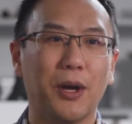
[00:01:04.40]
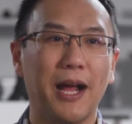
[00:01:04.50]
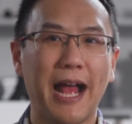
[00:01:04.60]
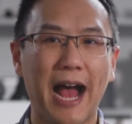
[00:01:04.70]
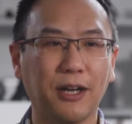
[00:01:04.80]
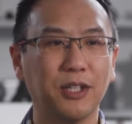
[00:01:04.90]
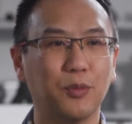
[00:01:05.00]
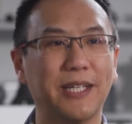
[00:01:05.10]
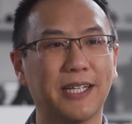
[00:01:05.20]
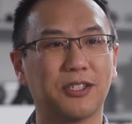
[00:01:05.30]
How did
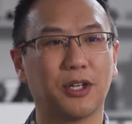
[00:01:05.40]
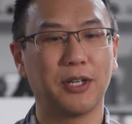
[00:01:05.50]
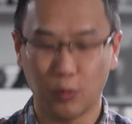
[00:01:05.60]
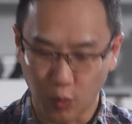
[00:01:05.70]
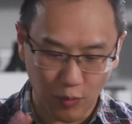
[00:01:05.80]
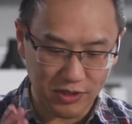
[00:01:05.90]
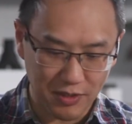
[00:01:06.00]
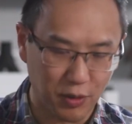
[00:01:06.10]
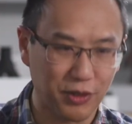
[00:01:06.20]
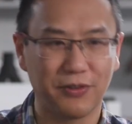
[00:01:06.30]
we get started? What was the
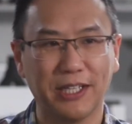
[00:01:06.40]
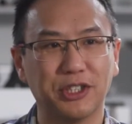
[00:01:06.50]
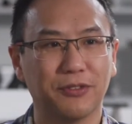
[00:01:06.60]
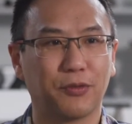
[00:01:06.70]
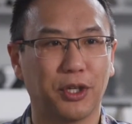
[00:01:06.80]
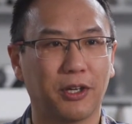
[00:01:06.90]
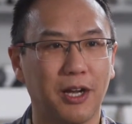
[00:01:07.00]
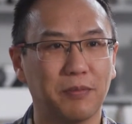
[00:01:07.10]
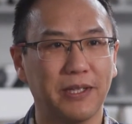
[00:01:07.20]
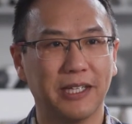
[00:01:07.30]
motivation for your
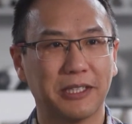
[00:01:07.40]
company?